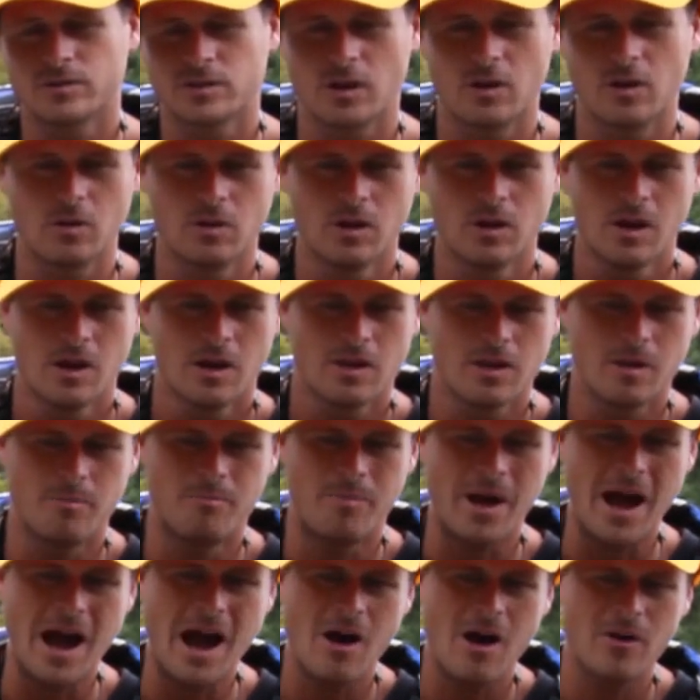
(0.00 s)
So the
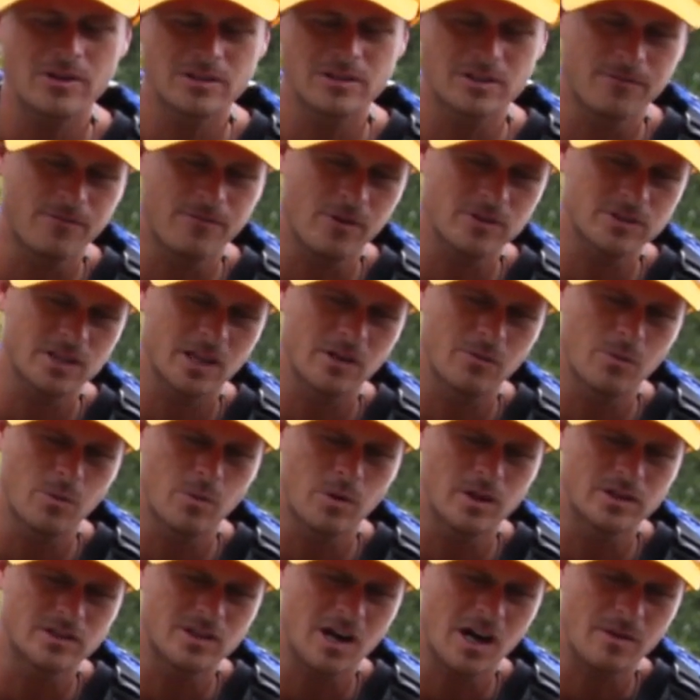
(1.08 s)
bow is the first thing we
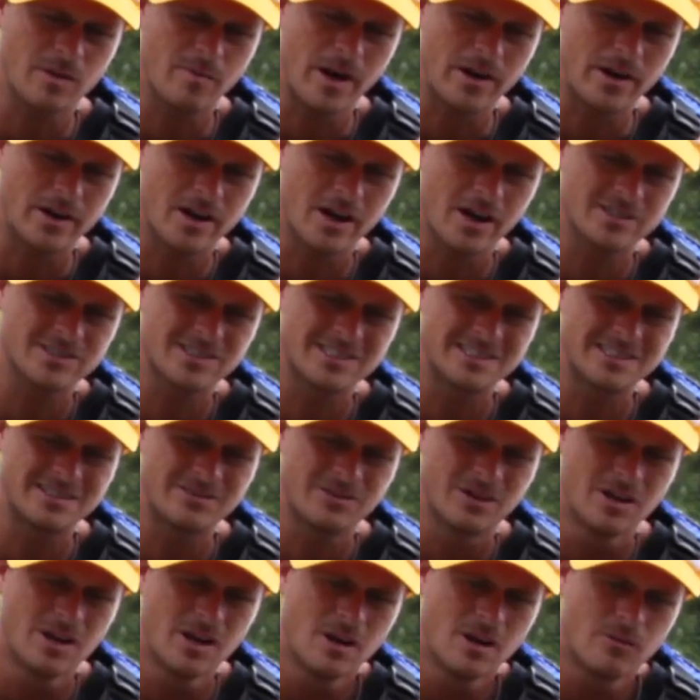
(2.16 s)
wanna talk about. It cuts in
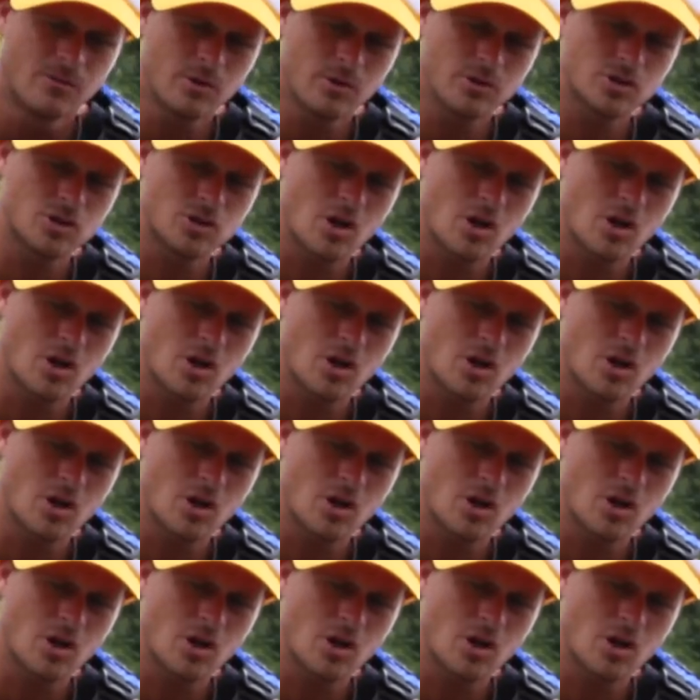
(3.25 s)
real